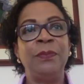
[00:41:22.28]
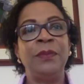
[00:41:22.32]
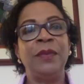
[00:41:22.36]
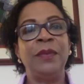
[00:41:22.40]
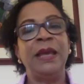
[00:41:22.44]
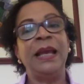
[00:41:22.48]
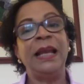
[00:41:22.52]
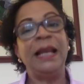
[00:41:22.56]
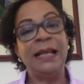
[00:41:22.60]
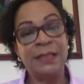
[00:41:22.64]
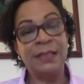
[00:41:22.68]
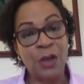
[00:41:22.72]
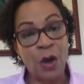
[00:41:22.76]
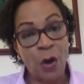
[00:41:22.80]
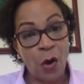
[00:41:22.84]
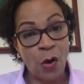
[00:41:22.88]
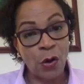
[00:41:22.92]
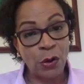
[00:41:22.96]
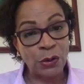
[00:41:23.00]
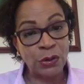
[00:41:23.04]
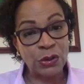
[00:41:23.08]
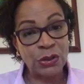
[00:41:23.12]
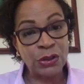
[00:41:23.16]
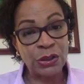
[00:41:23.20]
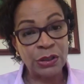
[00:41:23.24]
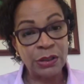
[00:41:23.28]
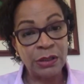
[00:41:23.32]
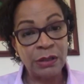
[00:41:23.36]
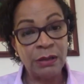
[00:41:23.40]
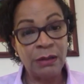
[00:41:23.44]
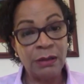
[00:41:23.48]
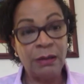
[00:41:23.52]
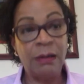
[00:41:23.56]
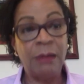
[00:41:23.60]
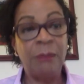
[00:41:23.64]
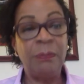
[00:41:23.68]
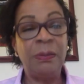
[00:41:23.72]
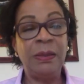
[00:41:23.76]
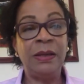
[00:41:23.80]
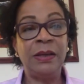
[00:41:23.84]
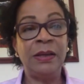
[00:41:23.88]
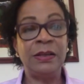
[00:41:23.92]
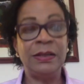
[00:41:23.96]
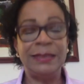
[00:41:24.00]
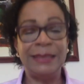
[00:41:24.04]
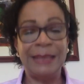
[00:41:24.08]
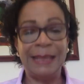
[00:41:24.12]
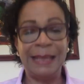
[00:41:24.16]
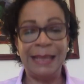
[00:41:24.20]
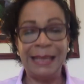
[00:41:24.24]
it is hot
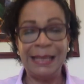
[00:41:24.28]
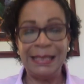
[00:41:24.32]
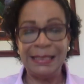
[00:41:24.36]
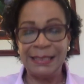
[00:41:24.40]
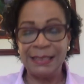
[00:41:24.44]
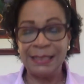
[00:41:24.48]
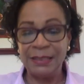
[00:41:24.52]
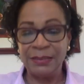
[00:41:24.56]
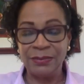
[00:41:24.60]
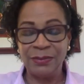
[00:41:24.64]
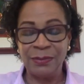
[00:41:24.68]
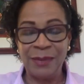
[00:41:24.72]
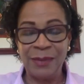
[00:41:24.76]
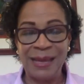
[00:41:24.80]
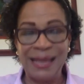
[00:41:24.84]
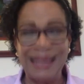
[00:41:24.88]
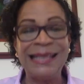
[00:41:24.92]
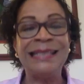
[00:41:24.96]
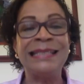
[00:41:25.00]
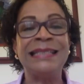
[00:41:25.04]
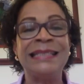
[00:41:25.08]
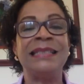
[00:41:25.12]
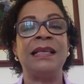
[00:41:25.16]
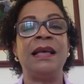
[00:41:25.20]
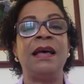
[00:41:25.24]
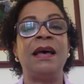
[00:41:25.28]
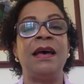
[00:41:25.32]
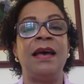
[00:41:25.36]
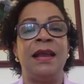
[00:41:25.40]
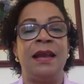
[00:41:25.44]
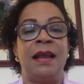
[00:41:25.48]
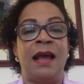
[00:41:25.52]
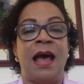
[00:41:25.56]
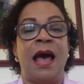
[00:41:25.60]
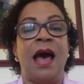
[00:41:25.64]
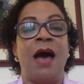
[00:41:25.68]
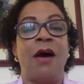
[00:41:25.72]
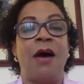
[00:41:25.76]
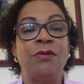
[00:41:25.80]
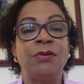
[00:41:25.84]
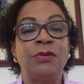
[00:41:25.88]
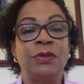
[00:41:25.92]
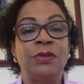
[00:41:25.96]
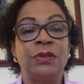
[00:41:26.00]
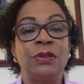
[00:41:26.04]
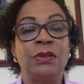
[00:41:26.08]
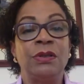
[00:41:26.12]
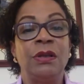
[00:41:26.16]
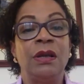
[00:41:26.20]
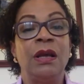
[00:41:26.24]
because the heat is from inside
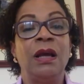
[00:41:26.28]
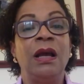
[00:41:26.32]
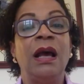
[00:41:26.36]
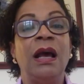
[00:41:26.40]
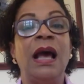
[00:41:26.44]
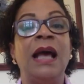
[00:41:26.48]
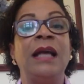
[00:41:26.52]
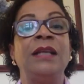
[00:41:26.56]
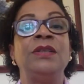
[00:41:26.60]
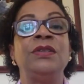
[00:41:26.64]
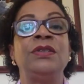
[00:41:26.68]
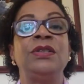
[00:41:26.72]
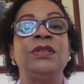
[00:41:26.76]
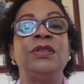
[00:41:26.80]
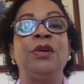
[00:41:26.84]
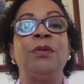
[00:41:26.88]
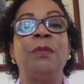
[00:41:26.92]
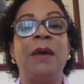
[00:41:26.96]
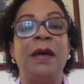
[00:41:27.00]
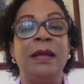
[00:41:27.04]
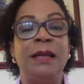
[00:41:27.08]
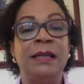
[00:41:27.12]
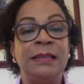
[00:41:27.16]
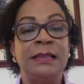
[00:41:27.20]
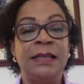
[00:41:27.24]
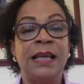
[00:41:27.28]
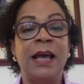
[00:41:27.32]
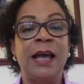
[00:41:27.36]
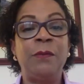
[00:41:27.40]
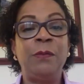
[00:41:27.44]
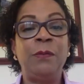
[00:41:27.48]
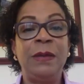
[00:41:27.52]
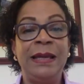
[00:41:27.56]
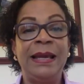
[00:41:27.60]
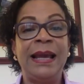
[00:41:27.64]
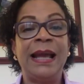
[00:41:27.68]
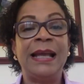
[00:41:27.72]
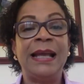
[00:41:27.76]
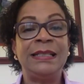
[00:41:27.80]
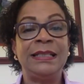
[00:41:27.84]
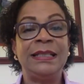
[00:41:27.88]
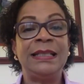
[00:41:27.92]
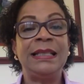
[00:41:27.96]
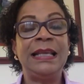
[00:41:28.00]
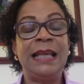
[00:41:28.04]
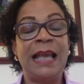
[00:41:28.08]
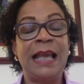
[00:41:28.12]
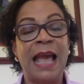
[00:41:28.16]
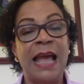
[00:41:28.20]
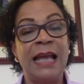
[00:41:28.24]
out. And so by the time we get to
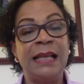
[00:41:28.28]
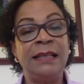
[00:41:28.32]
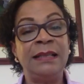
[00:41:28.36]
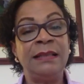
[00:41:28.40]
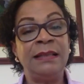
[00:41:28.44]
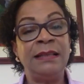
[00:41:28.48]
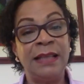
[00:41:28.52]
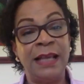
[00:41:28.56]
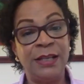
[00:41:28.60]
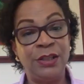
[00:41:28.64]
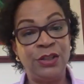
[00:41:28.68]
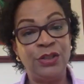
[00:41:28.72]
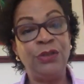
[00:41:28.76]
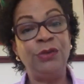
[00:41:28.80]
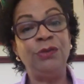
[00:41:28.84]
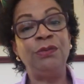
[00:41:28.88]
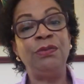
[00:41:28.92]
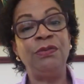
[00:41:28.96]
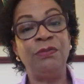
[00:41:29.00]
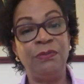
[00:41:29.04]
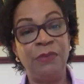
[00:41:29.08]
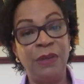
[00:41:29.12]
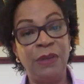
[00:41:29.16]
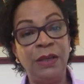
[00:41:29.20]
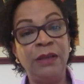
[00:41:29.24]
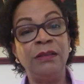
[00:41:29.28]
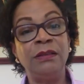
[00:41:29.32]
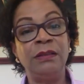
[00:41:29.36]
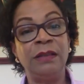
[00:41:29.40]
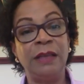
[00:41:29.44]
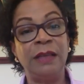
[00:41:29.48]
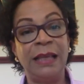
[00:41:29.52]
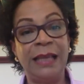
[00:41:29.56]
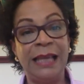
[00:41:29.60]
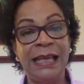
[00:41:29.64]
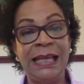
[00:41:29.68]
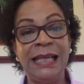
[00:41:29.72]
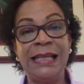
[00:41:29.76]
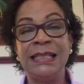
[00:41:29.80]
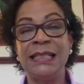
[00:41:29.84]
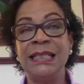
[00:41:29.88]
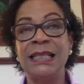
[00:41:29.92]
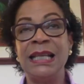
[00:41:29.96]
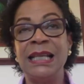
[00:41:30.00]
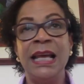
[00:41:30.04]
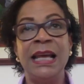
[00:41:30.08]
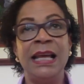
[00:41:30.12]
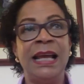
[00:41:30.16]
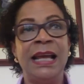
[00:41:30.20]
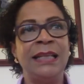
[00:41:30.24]
the end, they do feel the heat.
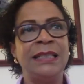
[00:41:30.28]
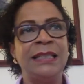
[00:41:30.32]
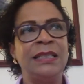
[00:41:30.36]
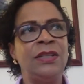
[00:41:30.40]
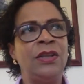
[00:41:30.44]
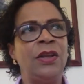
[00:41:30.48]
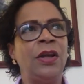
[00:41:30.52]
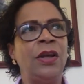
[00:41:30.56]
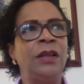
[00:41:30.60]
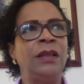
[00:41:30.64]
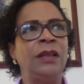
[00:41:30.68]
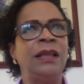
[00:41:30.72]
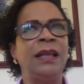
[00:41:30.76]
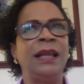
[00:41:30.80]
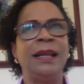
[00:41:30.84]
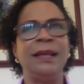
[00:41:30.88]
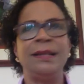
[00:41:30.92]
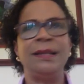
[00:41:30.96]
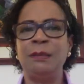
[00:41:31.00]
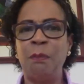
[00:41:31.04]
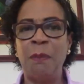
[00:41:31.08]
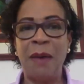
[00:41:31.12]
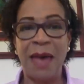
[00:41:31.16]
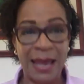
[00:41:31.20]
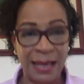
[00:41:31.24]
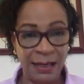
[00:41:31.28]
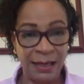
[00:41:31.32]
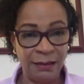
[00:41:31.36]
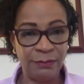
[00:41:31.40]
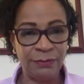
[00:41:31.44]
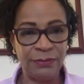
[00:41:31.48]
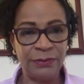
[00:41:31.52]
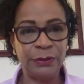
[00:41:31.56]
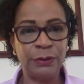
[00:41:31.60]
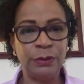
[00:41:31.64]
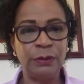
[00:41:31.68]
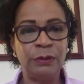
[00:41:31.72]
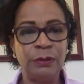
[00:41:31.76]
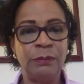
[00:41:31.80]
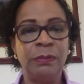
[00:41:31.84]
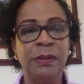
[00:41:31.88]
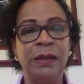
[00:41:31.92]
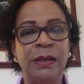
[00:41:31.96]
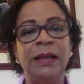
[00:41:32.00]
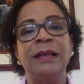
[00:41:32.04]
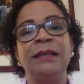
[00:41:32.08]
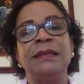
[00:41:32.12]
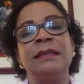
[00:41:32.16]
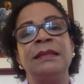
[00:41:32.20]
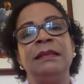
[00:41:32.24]
It's not that it's painful,
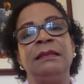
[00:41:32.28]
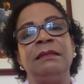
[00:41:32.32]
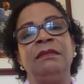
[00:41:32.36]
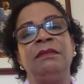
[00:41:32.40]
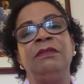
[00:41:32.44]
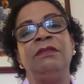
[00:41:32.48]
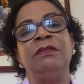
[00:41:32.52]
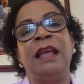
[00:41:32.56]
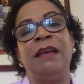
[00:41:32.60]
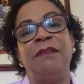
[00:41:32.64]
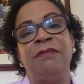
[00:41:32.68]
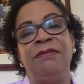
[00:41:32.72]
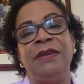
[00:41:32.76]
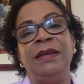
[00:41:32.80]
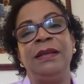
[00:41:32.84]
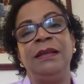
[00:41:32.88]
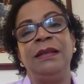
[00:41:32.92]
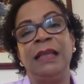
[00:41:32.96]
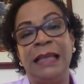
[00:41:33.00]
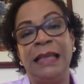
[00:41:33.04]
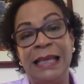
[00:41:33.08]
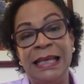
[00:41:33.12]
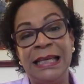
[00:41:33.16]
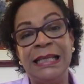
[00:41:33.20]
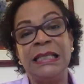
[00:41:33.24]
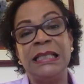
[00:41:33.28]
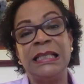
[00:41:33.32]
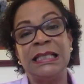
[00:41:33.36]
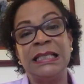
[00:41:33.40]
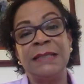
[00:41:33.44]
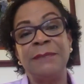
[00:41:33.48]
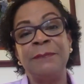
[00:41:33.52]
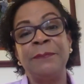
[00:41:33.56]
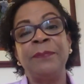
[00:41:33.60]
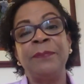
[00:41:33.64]
but they feel heat.